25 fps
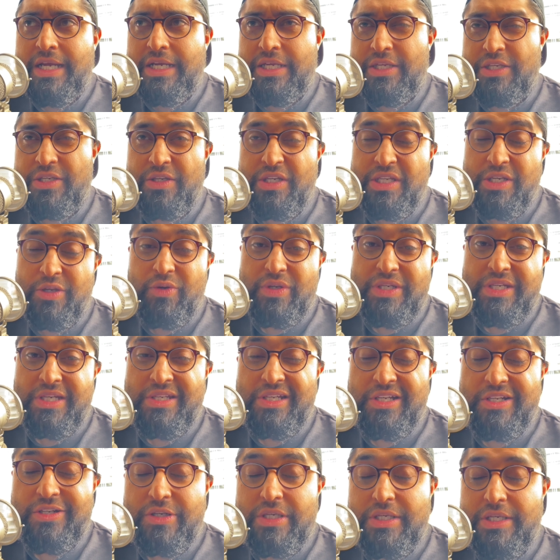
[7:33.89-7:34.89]
You
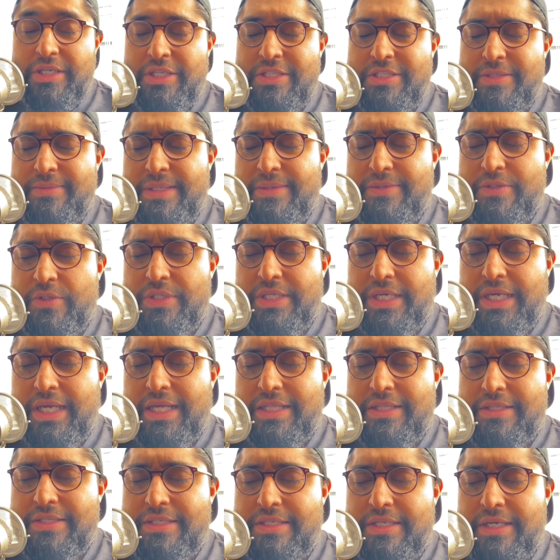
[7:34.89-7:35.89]
can sometimes use it
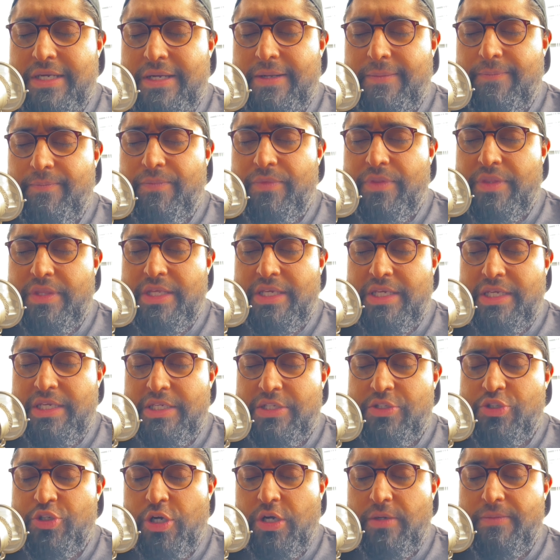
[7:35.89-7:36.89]
against the
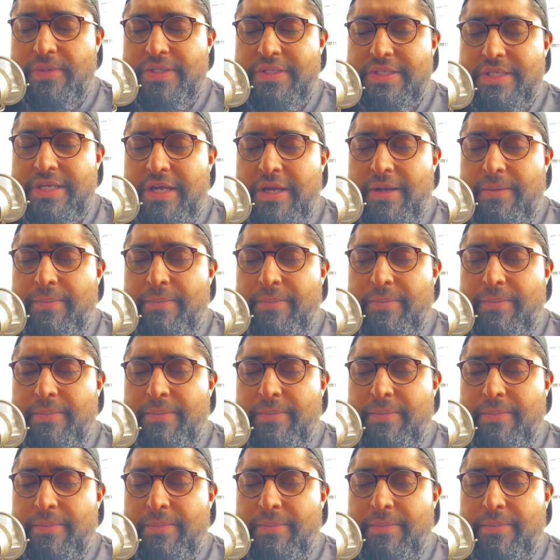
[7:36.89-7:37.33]
Charmers,